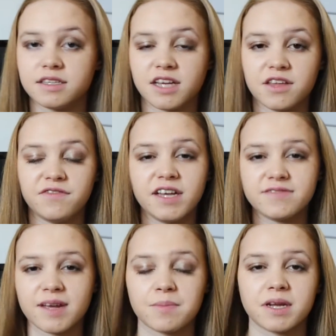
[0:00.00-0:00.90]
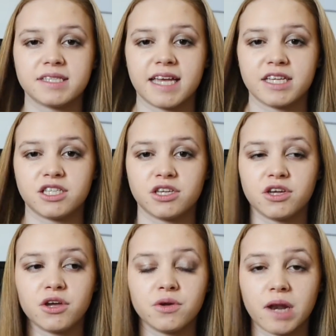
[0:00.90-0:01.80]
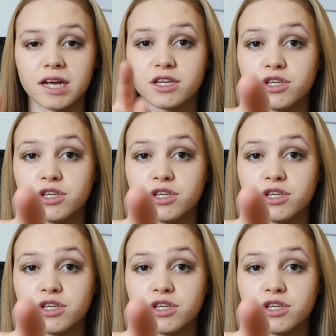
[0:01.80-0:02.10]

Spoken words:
So the first thing I'm going to say to you, like